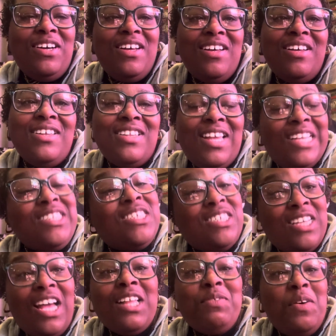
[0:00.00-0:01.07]
That's
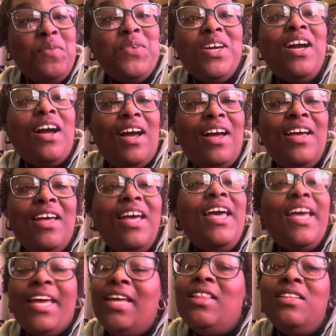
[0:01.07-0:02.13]
that what we got.
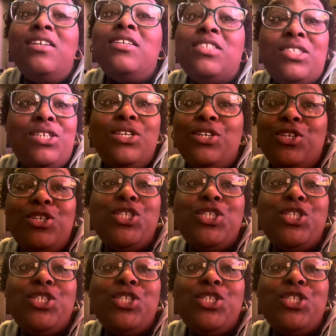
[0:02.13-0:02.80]
It looks good